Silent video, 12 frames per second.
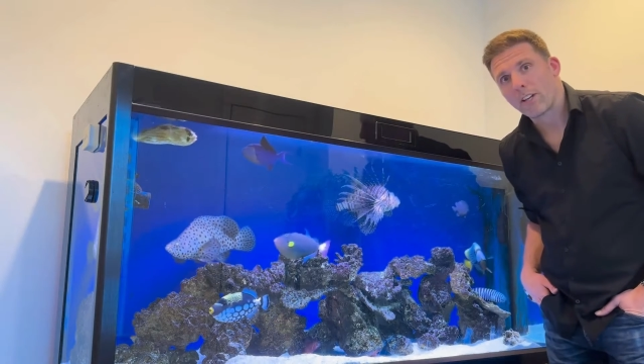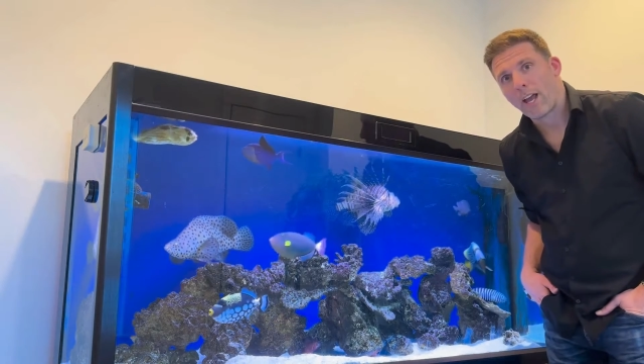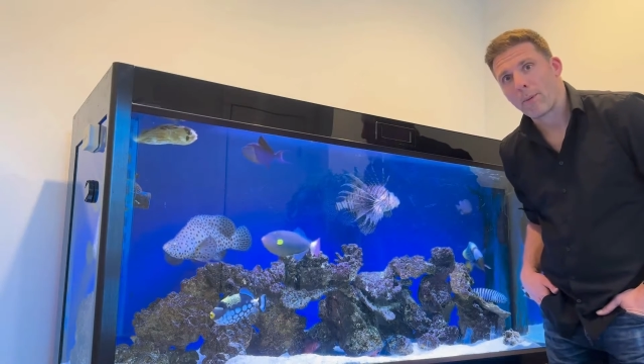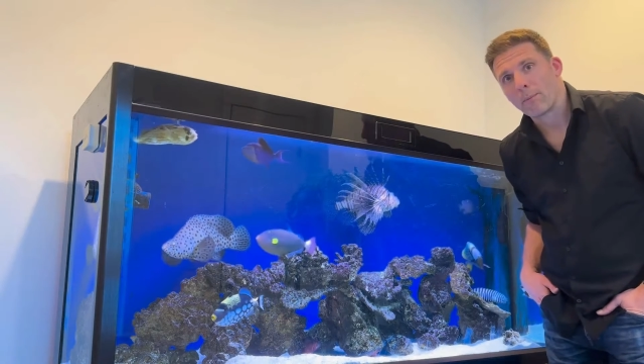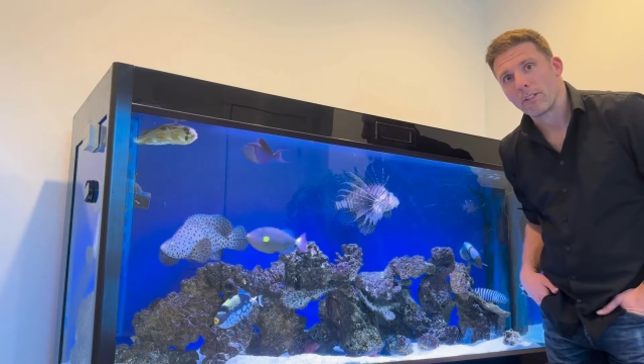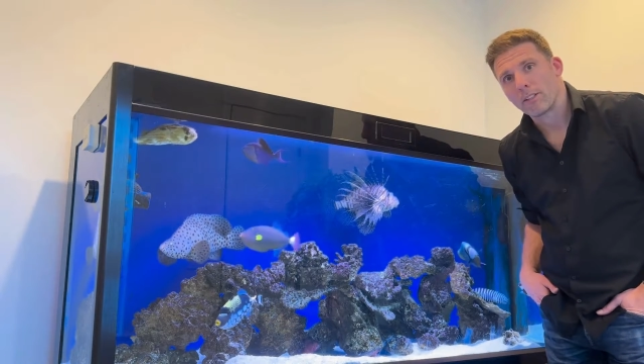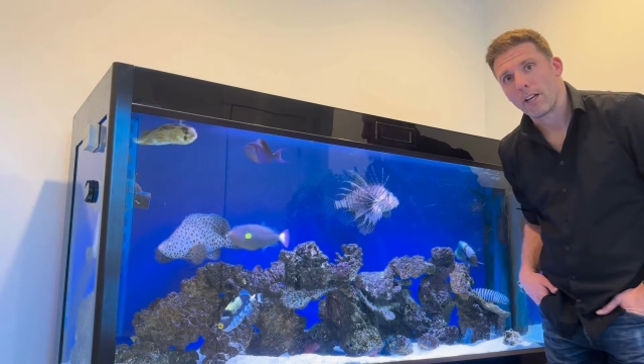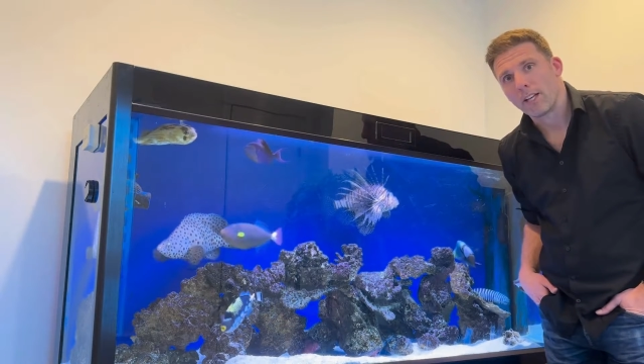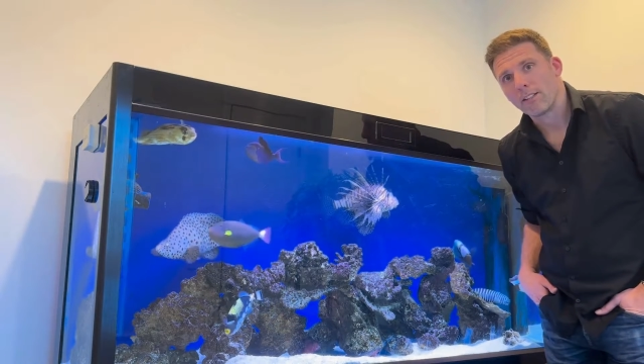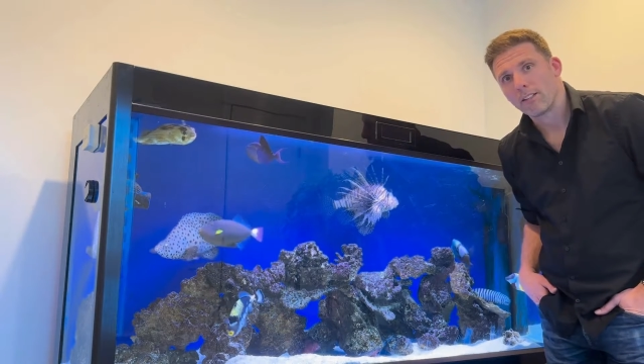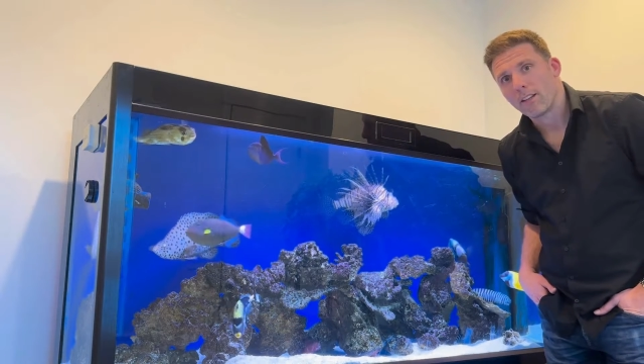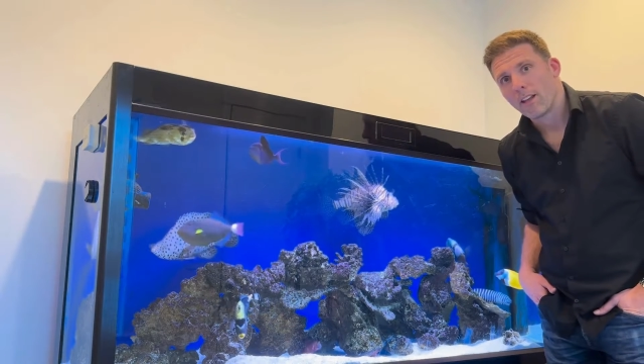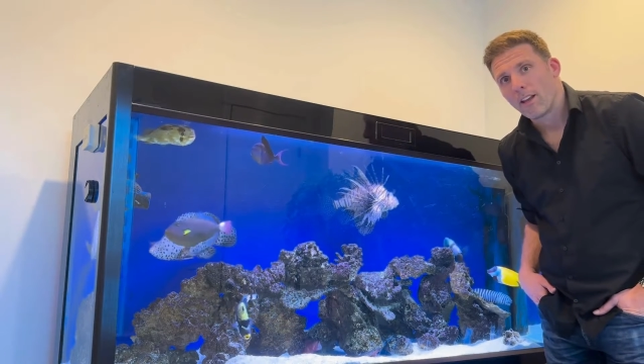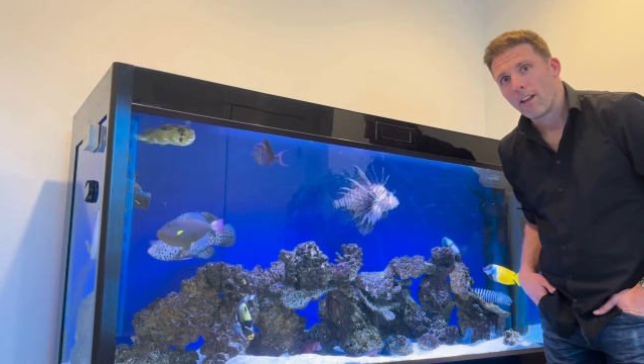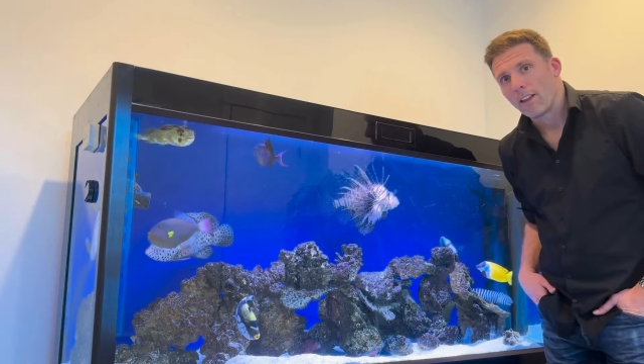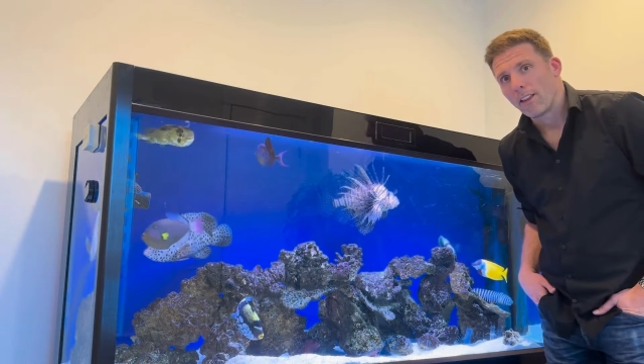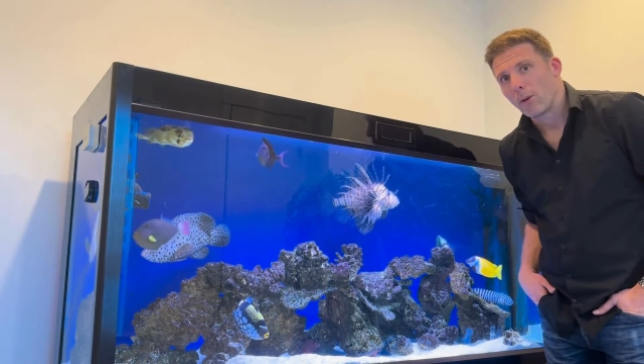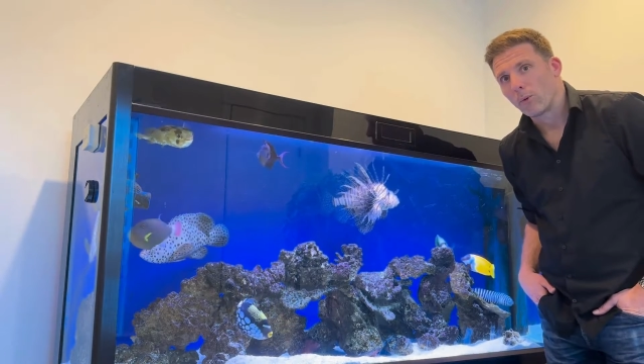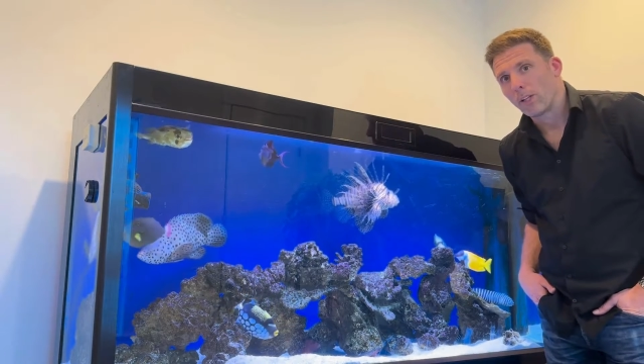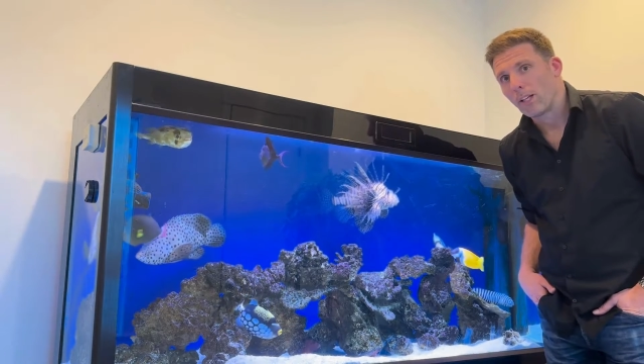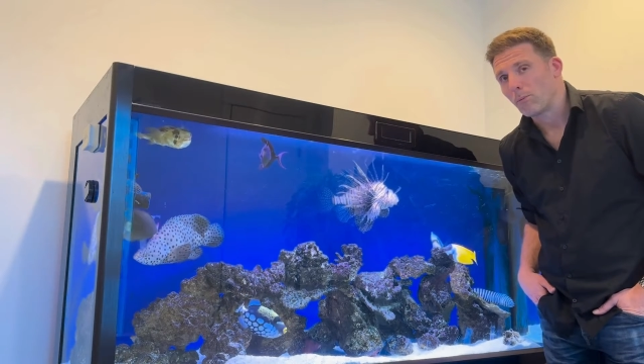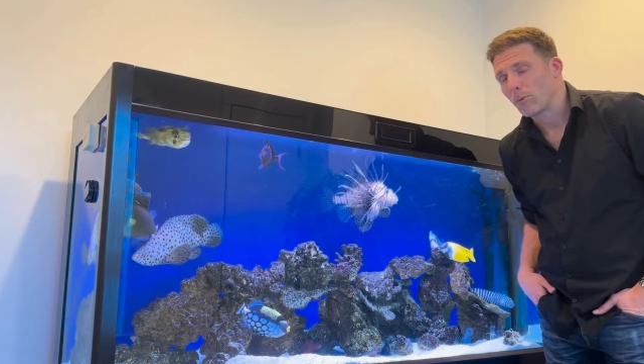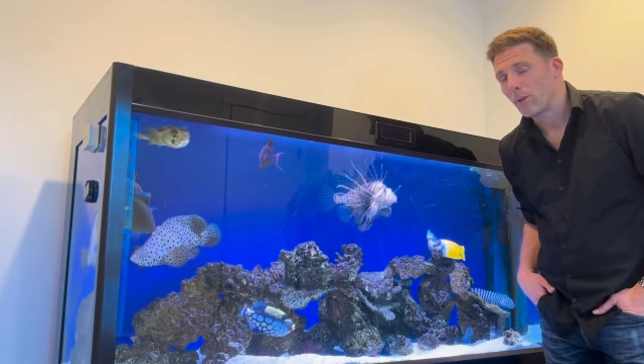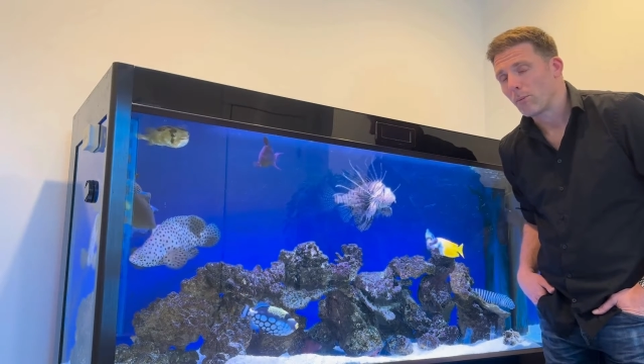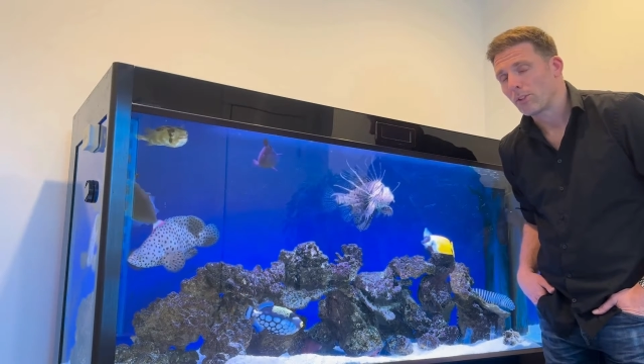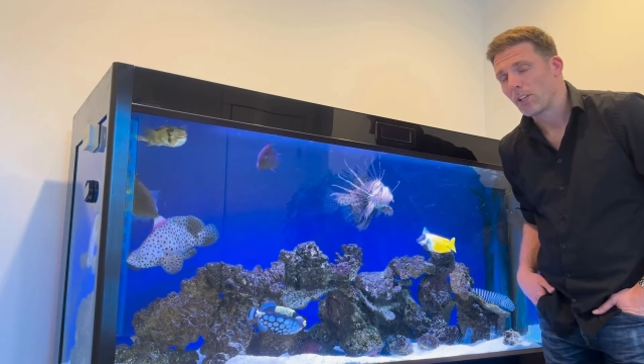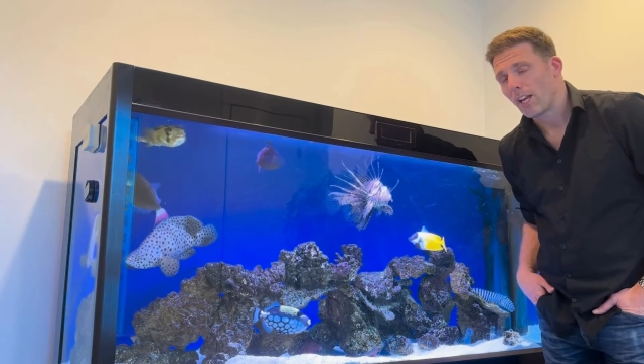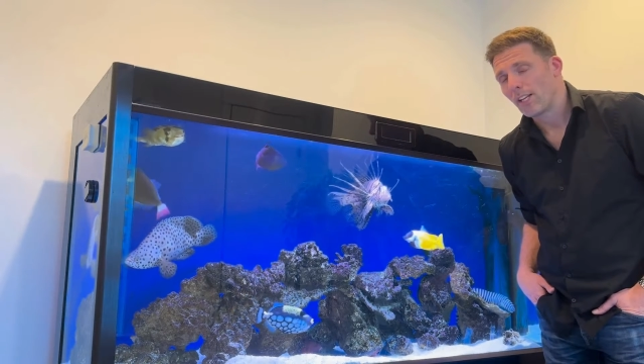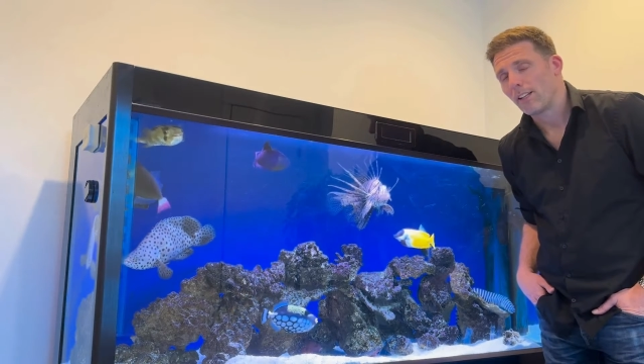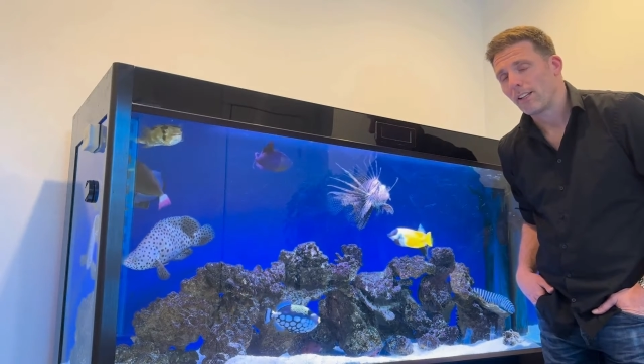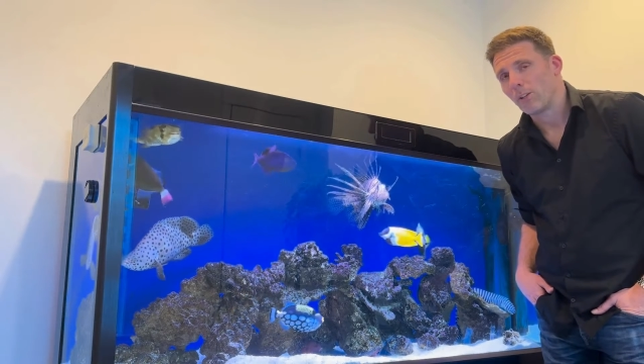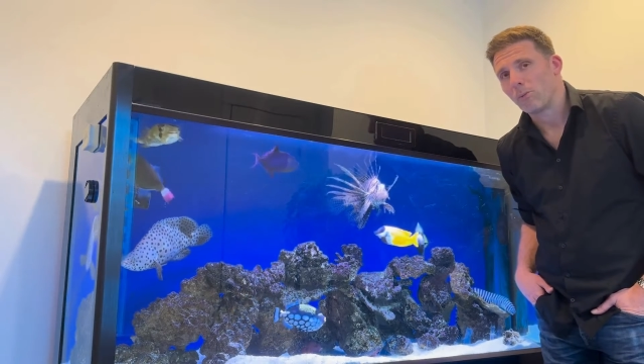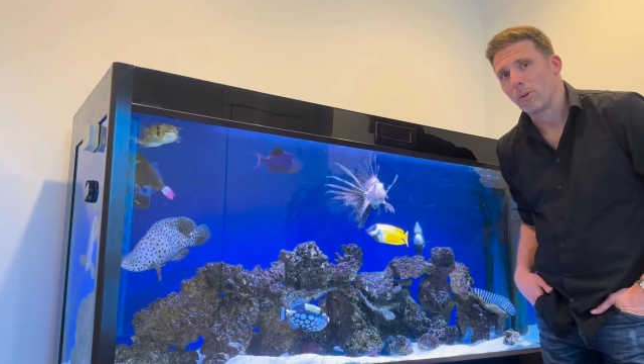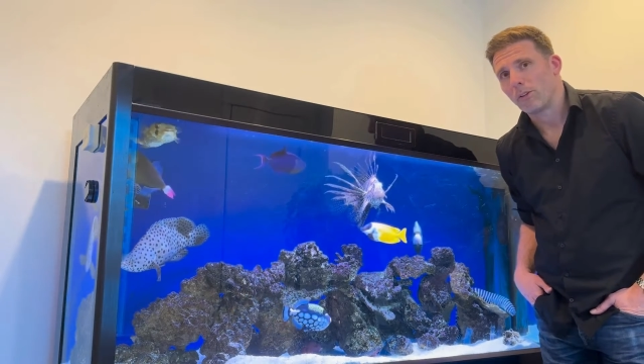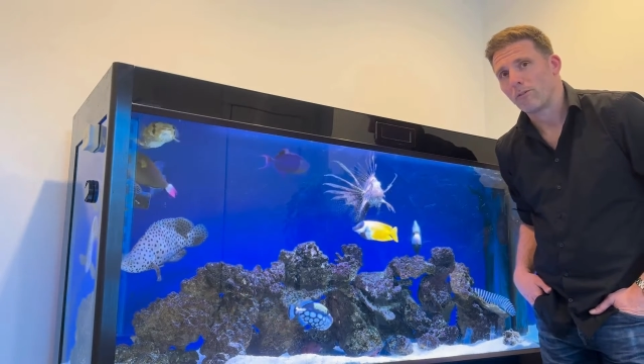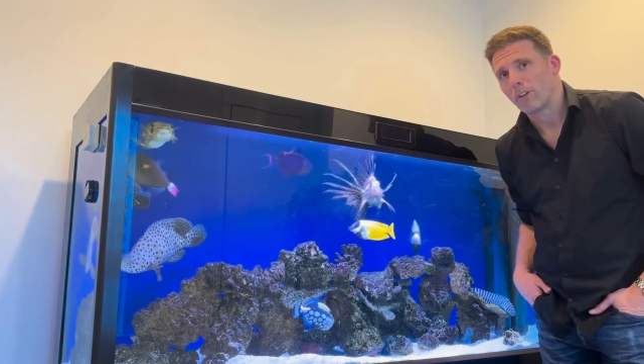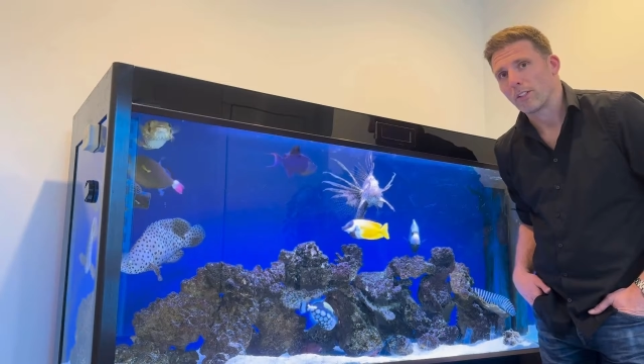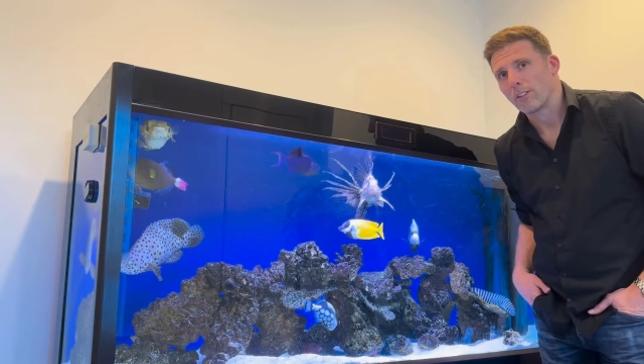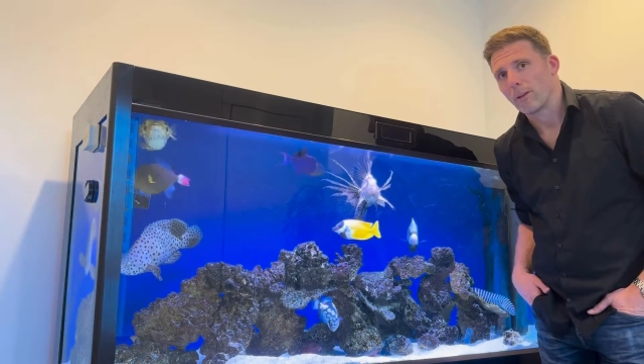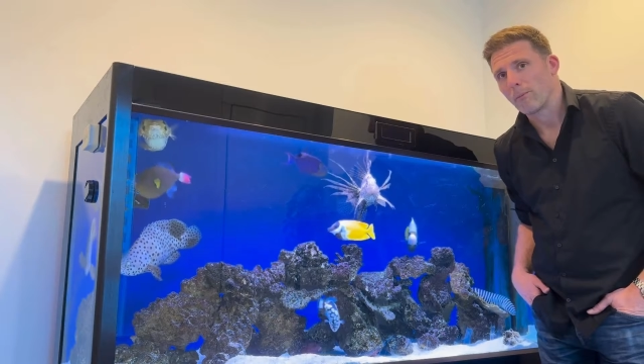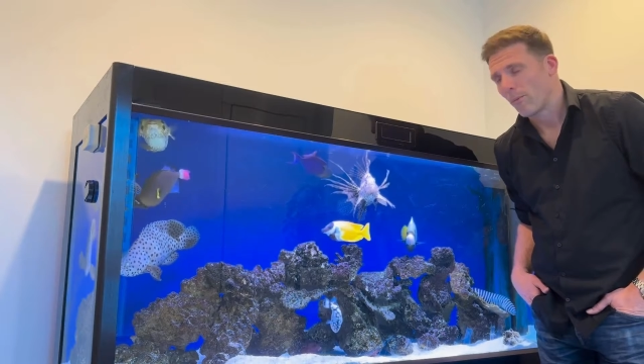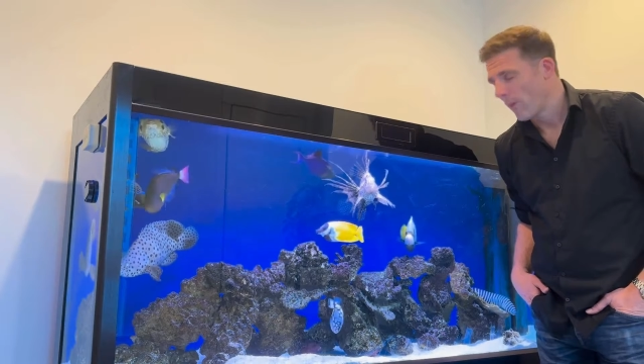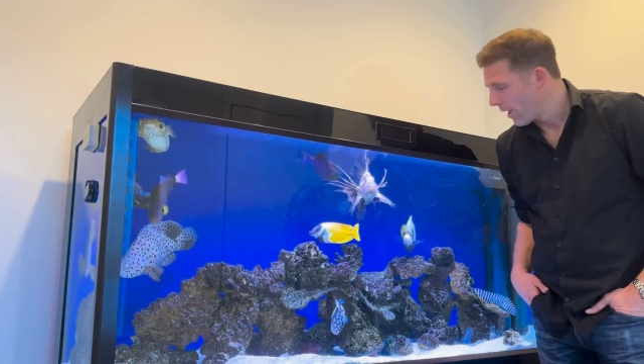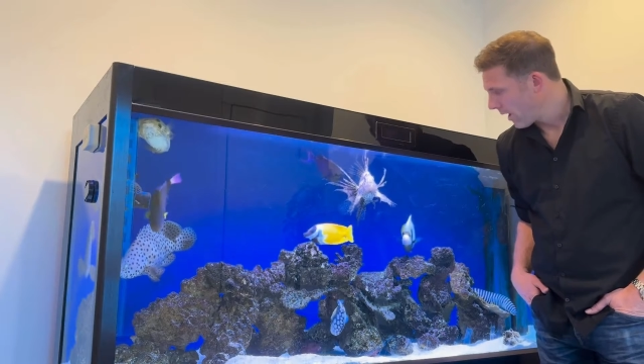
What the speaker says: appetite. They will eat pretty much anything you put in front of them.